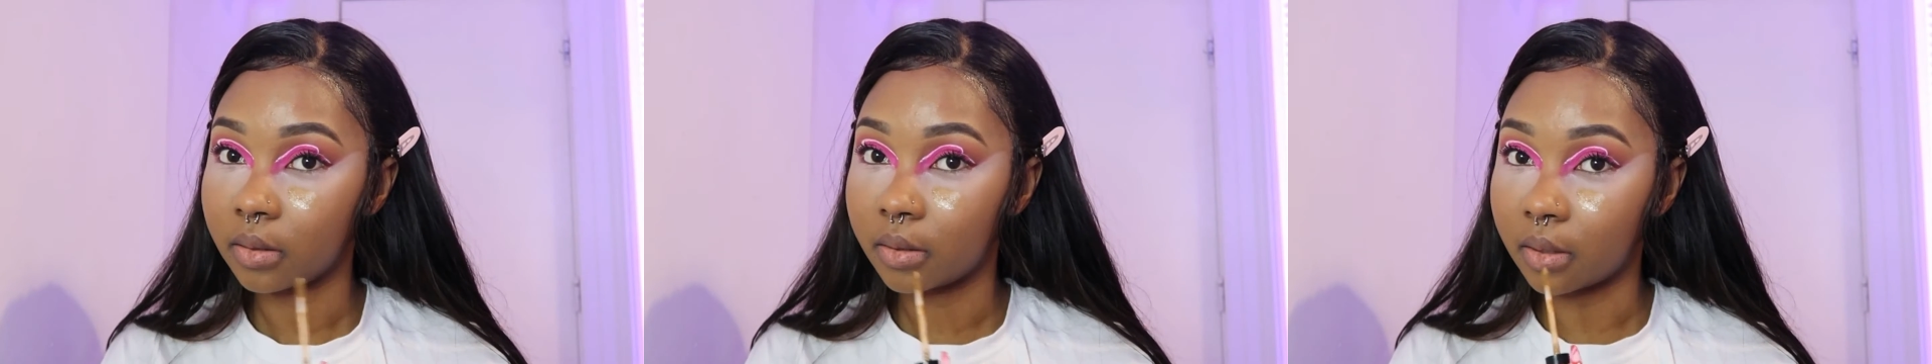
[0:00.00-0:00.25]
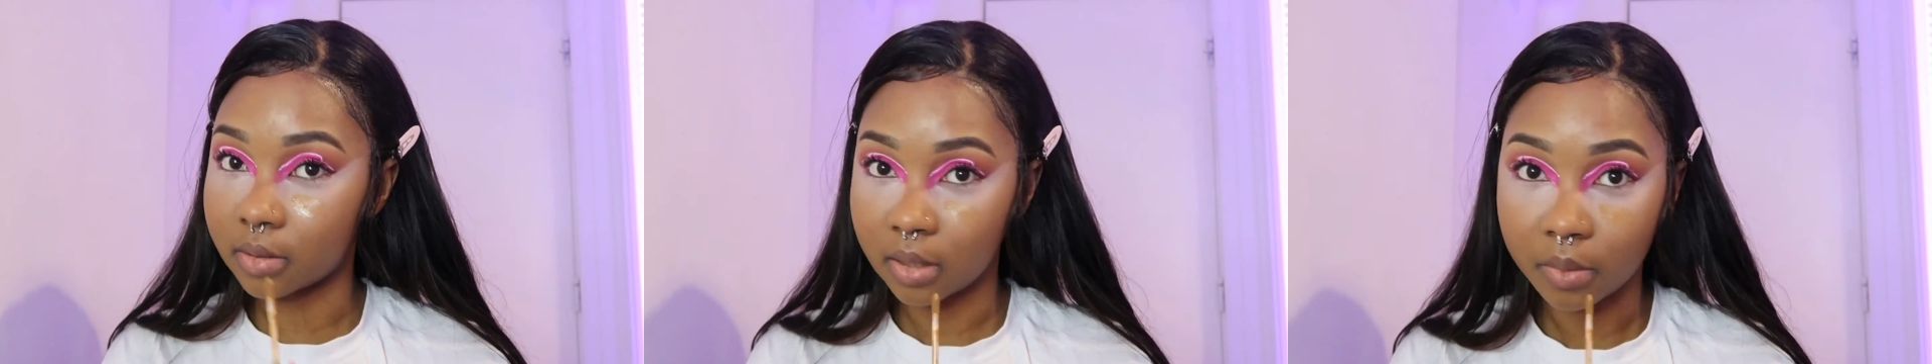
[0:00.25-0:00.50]

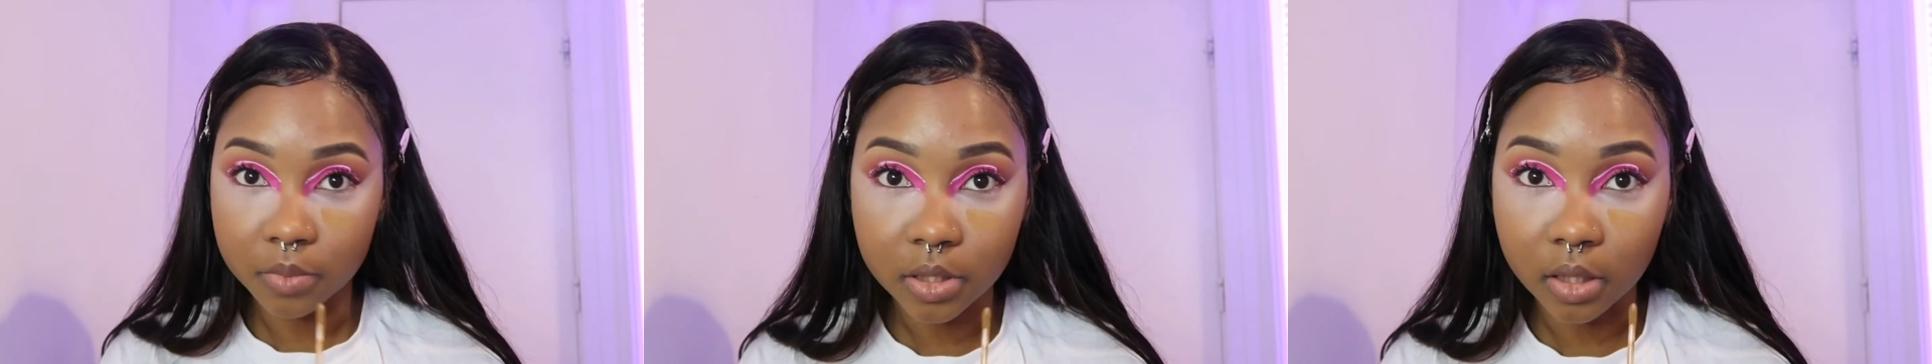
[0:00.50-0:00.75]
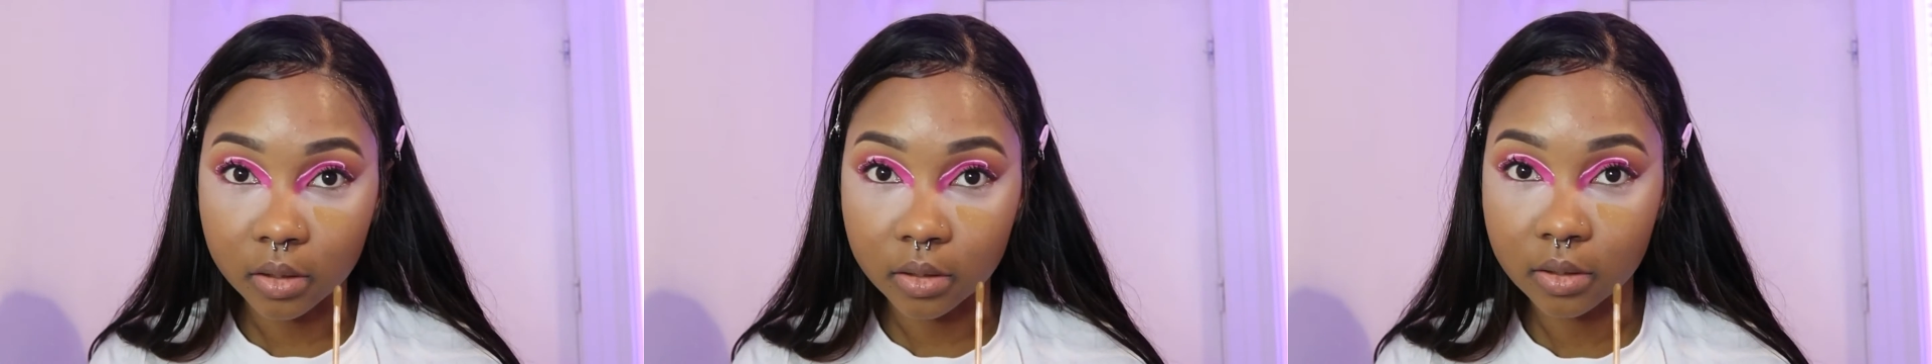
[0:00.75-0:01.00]
the same
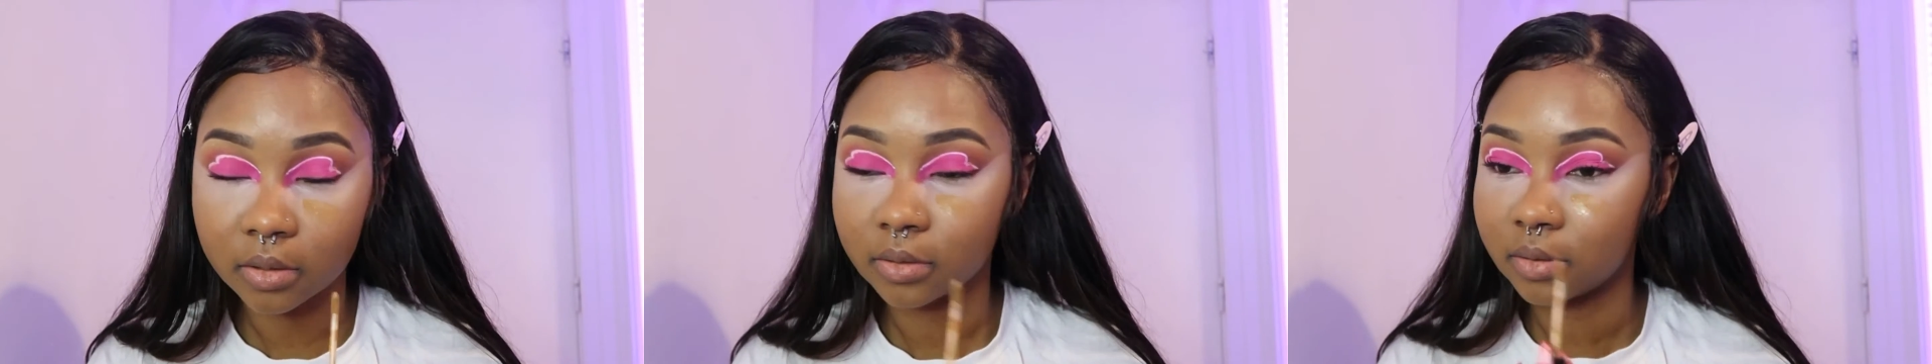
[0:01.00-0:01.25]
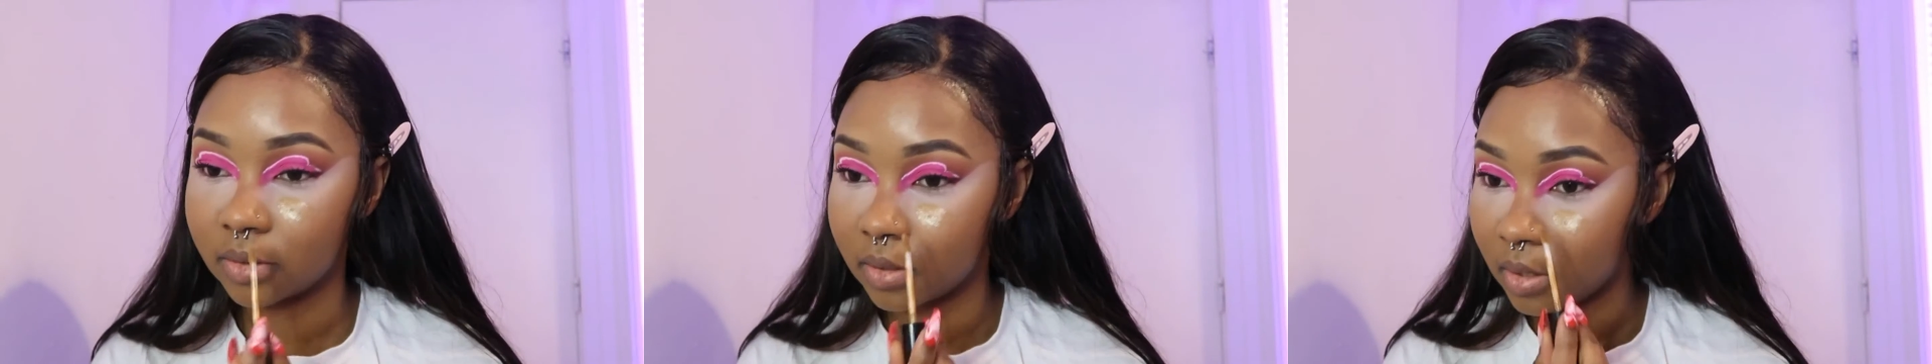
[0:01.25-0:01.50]
shade
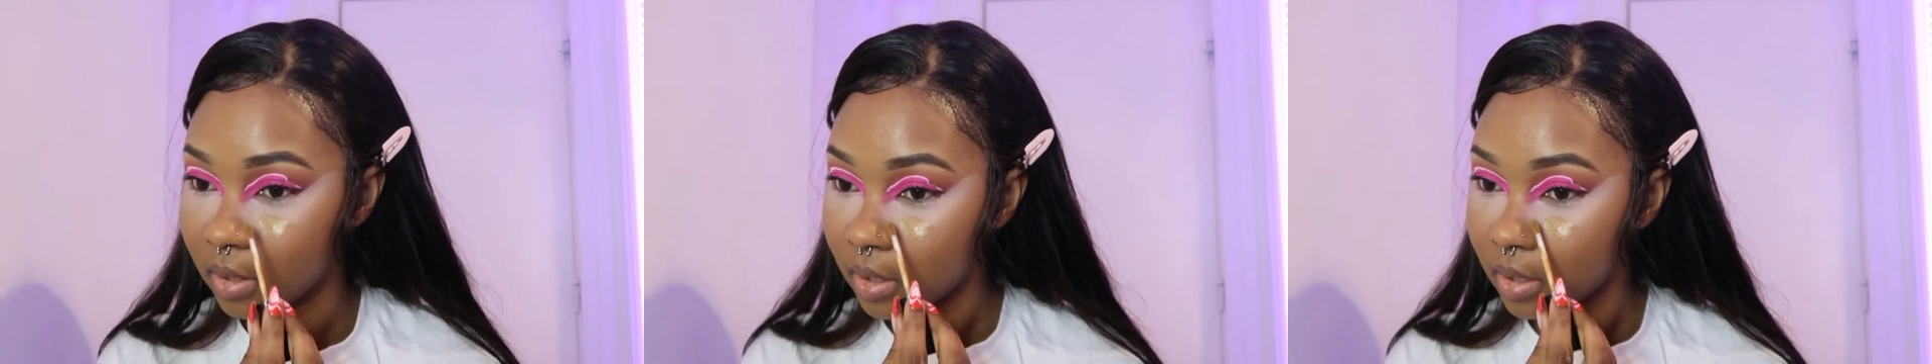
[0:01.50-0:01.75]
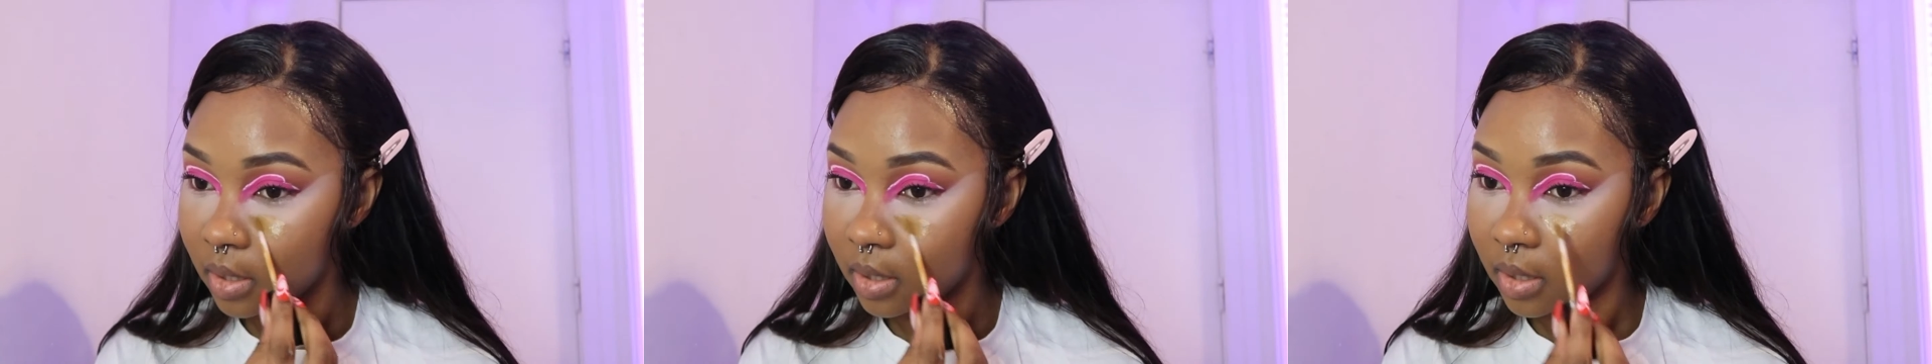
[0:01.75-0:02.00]

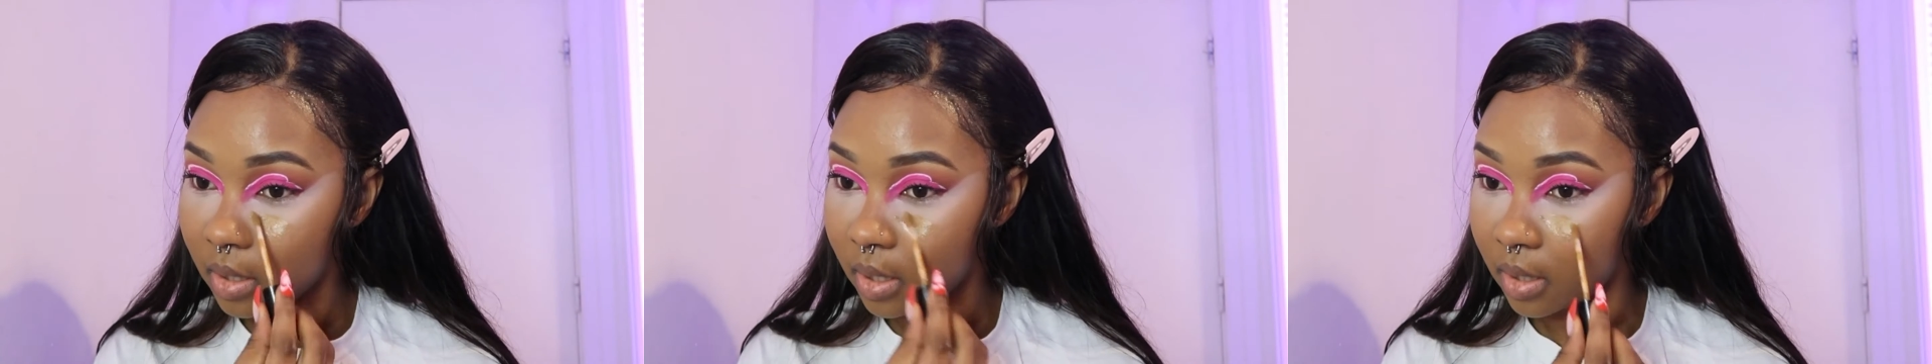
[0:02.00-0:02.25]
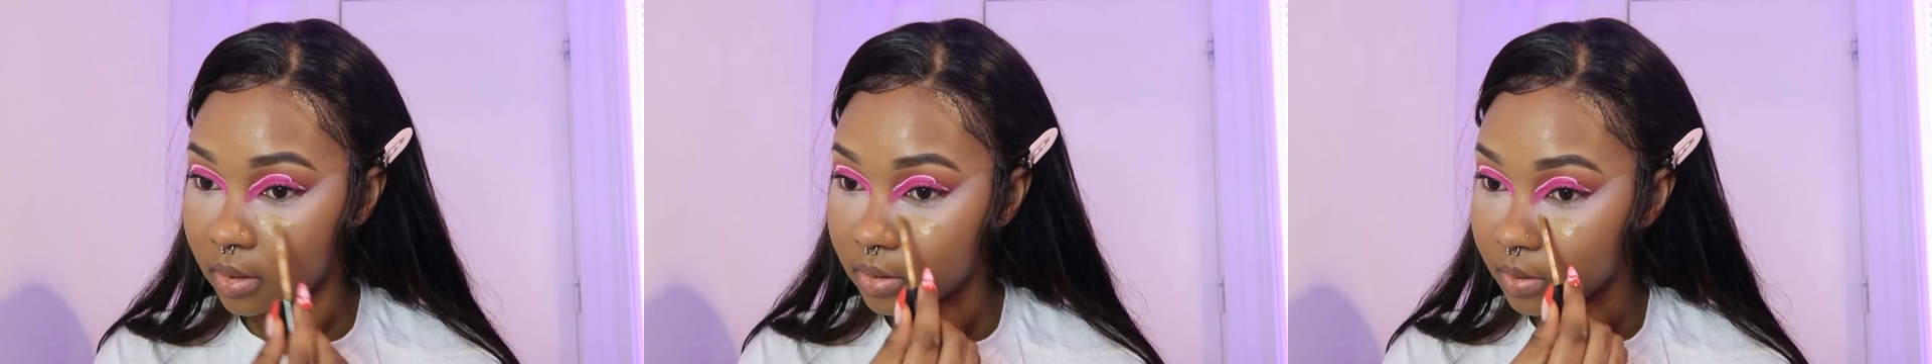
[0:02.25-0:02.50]

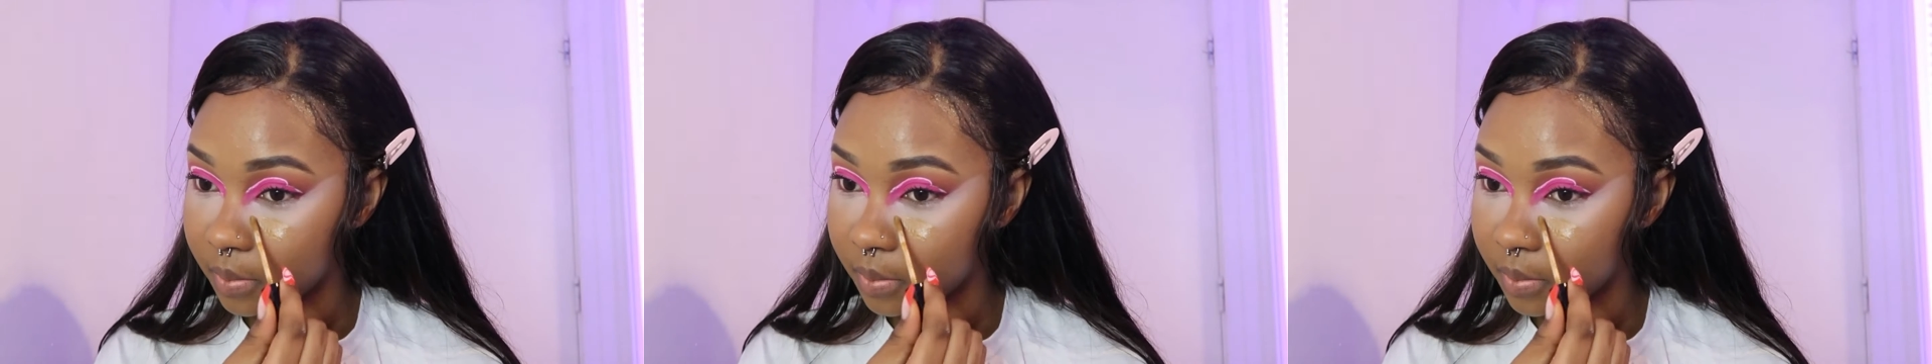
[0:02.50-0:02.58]
as